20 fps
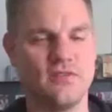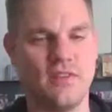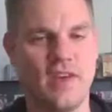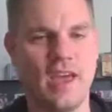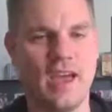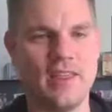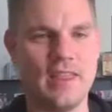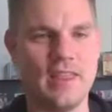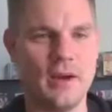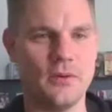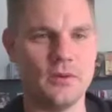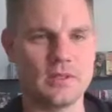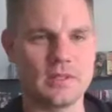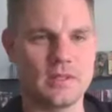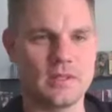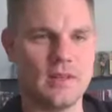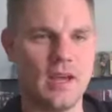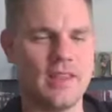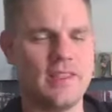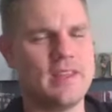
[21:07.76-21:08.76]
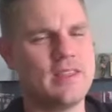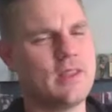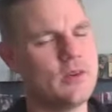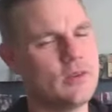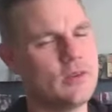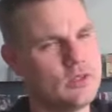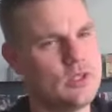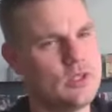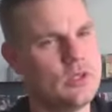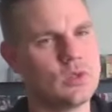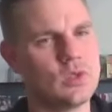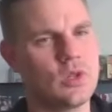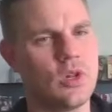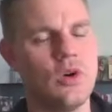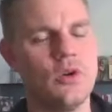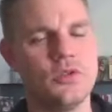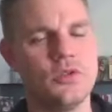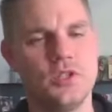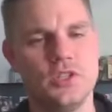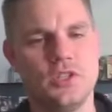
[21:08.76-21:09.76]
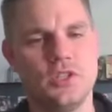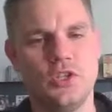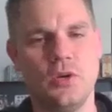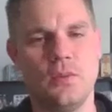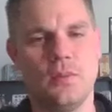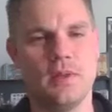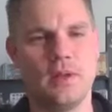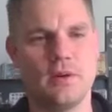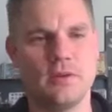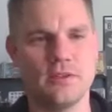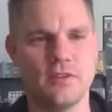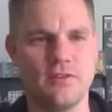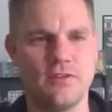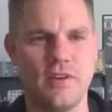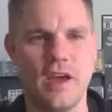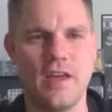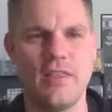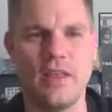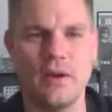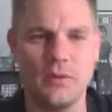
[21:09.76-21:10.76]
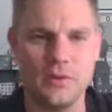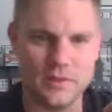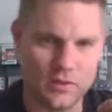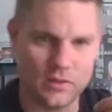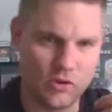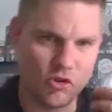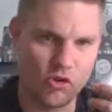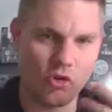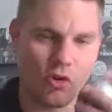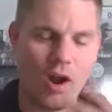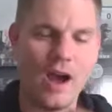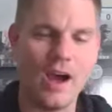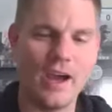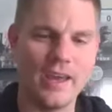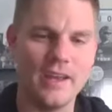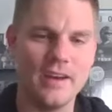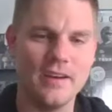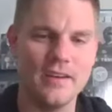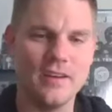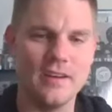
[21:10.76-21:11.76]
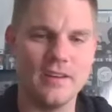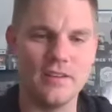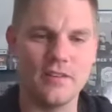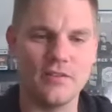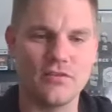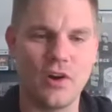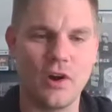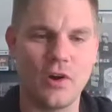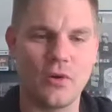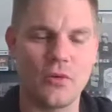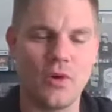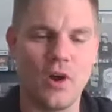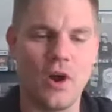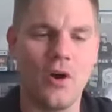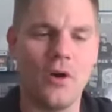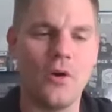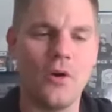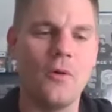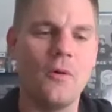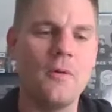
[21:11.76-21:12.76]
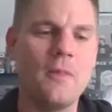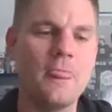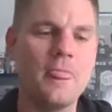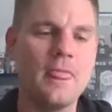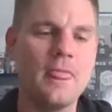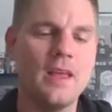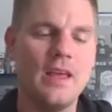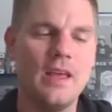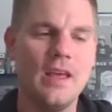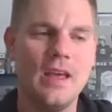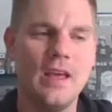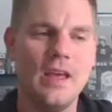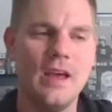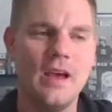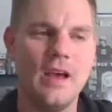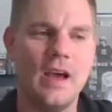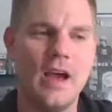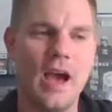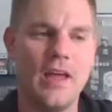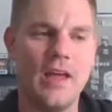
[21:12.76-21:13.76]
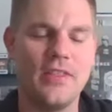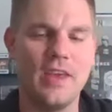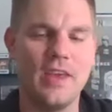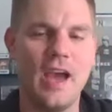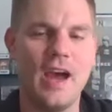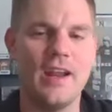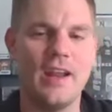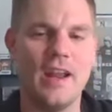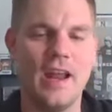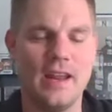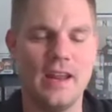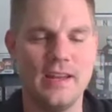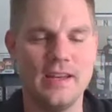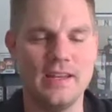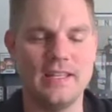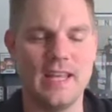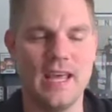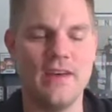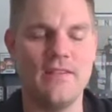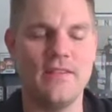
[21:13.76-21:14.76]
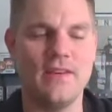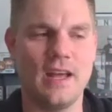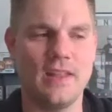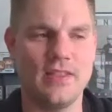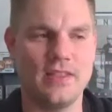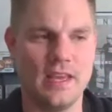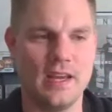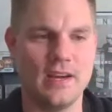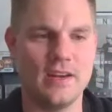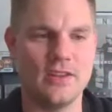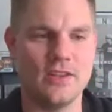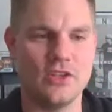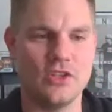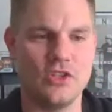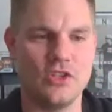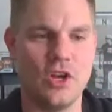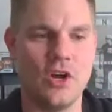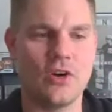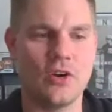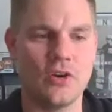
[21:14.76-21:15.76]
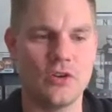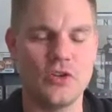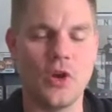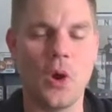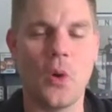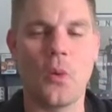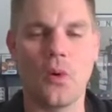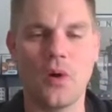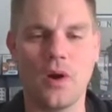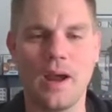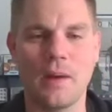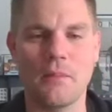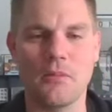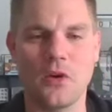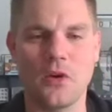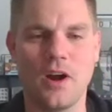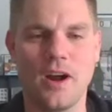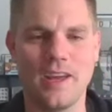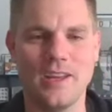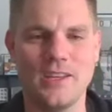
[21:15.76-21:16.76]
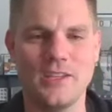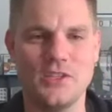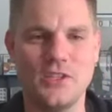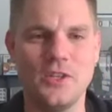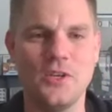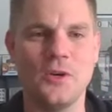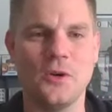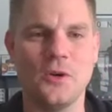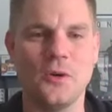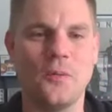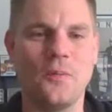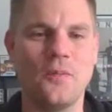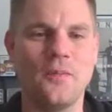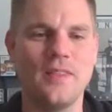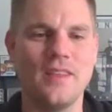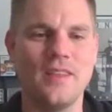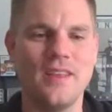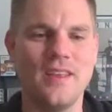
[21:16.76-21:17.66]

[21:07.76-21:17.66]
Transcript: a fan that was I think there she was closer too, but there was a fan that was crying in the front row at the end. And David at the end of the show goes, "Don't worry, I'm crying too."